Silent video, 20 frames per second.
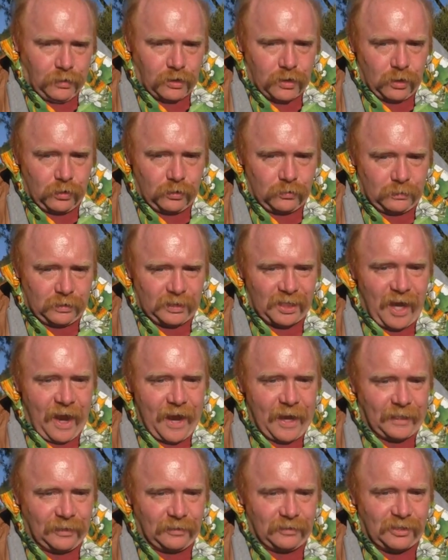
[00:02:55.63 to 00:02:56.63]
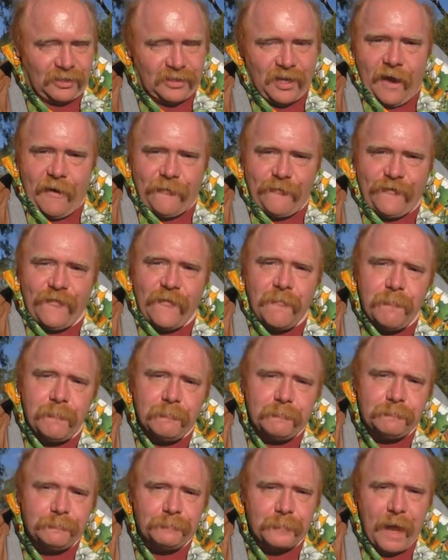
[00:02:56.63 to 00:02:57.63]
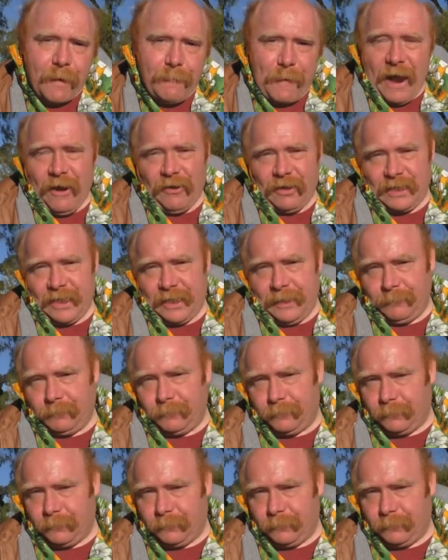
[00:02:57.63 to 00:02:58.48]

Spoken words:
to say stuff. Apparently.